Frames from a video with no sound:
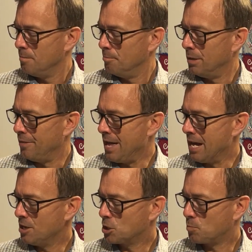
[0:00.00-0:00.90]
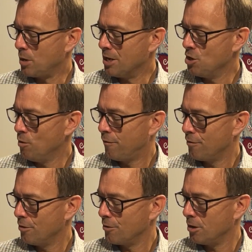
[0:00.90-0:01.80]
But that it spread no
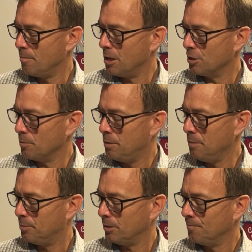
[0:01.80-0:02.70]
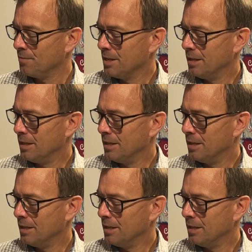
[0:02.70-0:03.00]
further among the people,